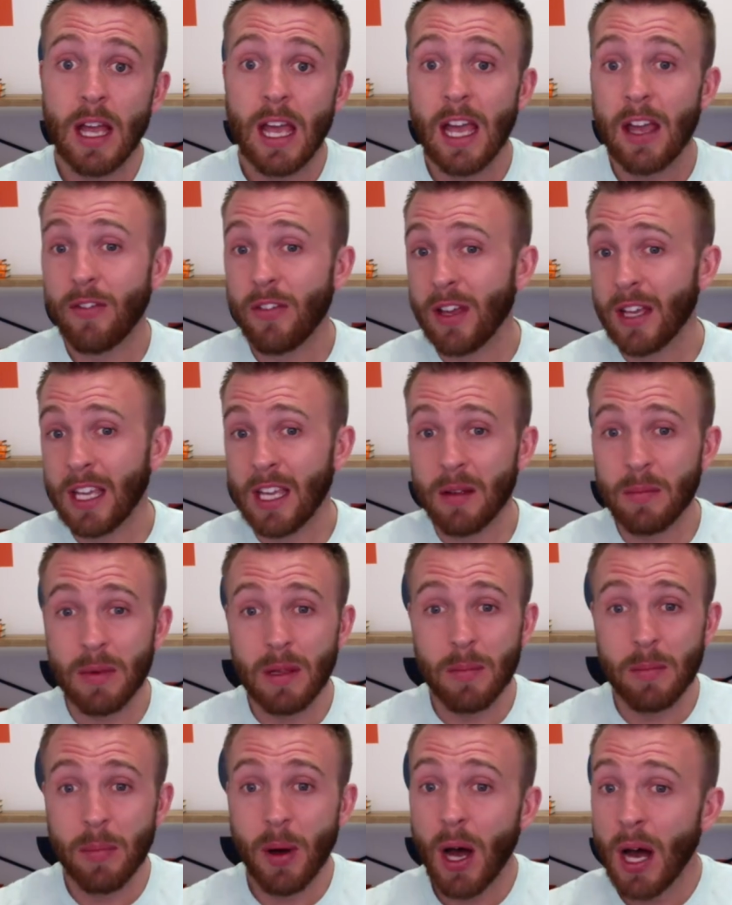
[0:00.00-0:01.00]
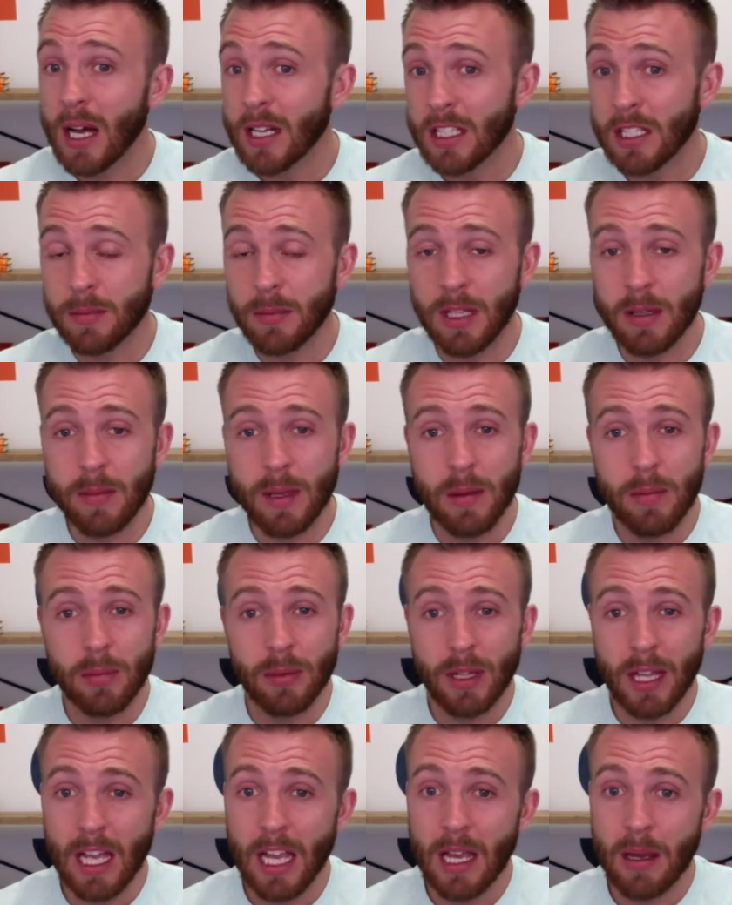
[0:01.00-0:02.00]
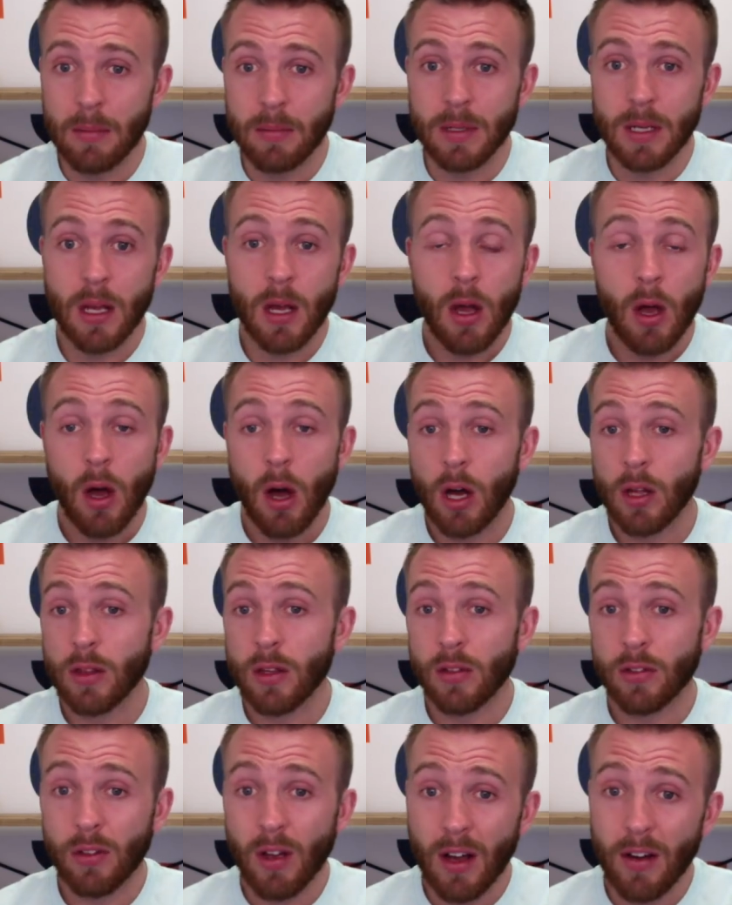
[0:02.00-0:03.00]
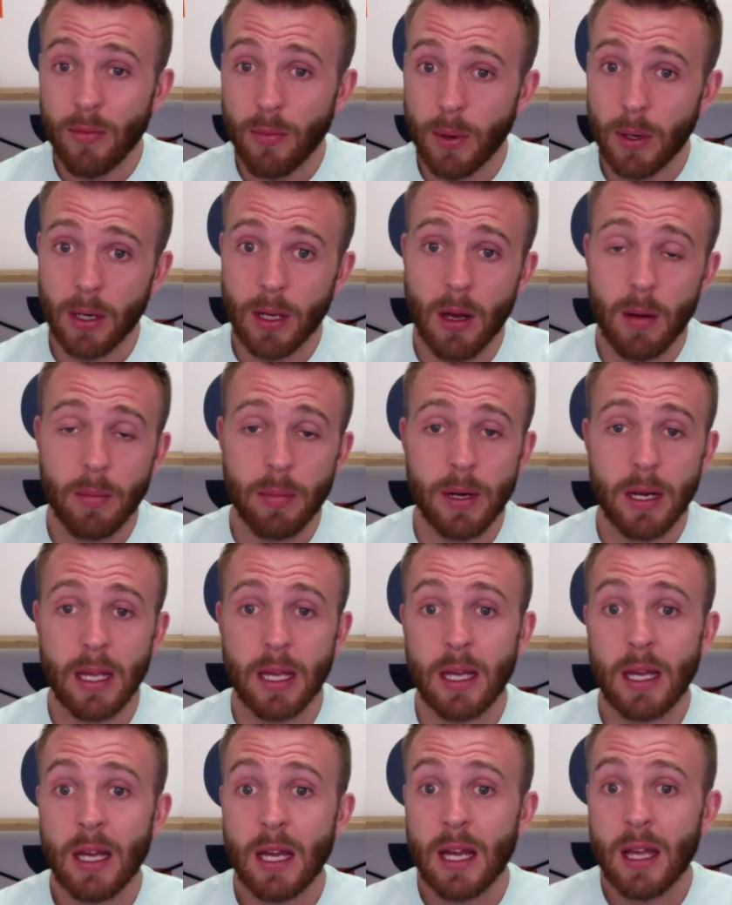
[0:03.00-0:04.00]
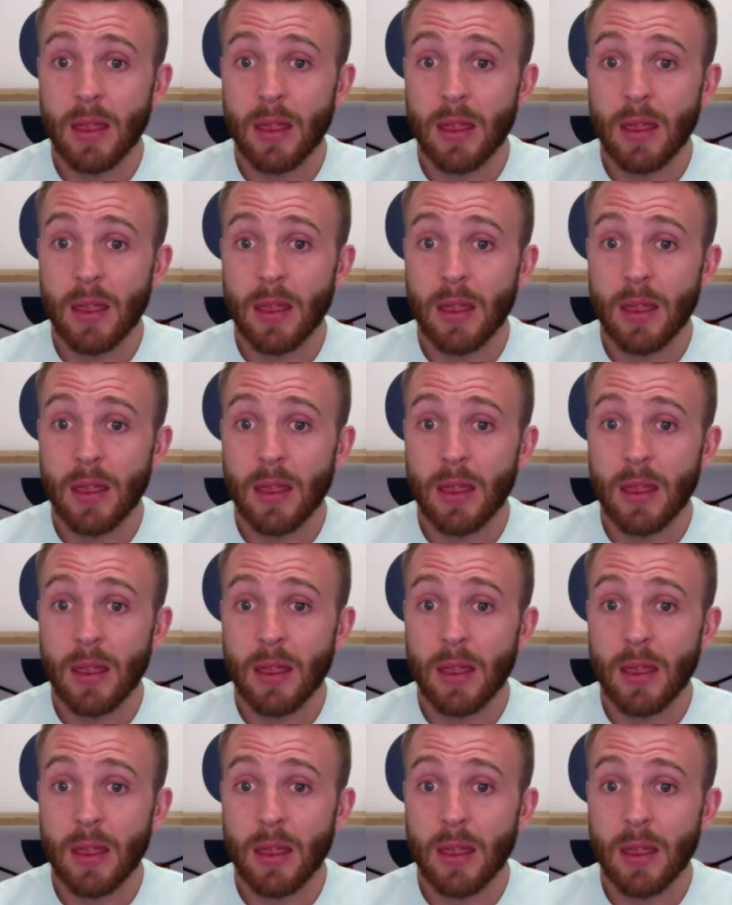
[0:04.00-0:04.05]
if it can possibly be blamed on the software company,